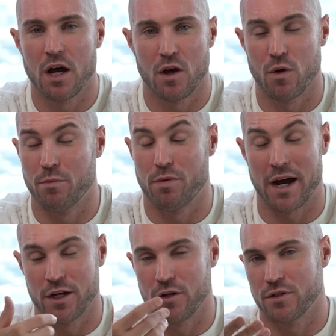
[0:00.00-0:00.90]
who are
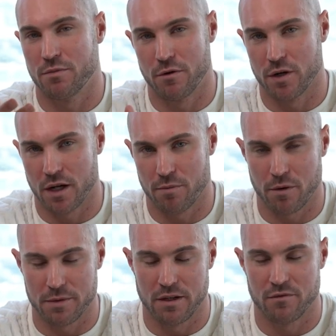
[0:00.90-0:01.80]
brand new to building a
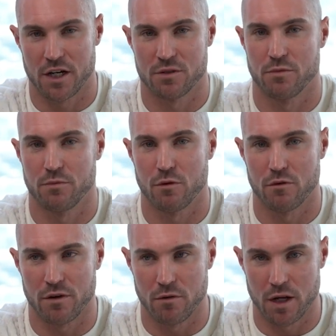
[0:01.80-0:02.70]
property investment
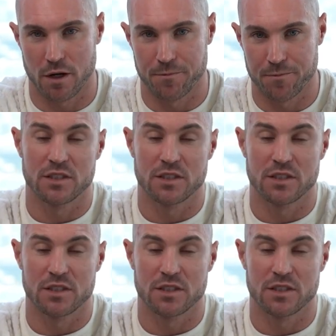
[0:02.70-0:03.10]
portfolio.